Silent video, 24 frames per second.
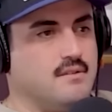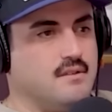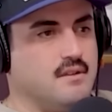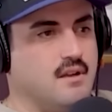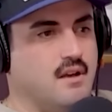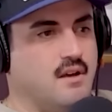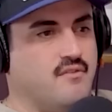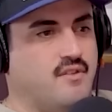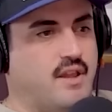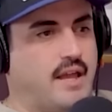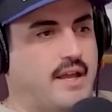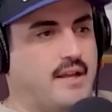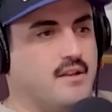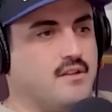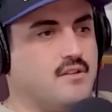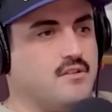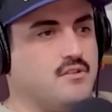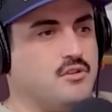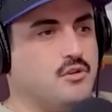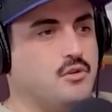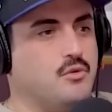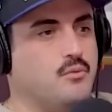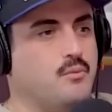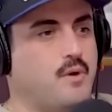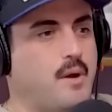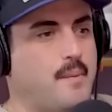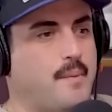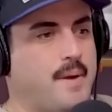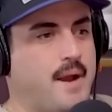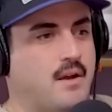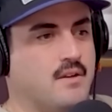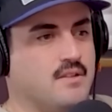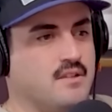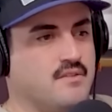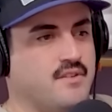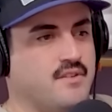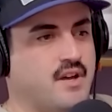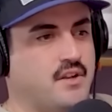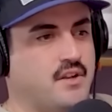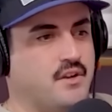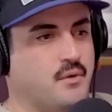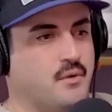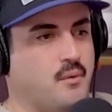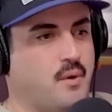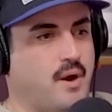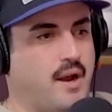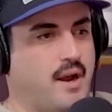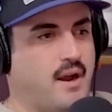of like two pairs of underwear. You
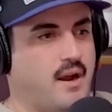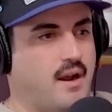could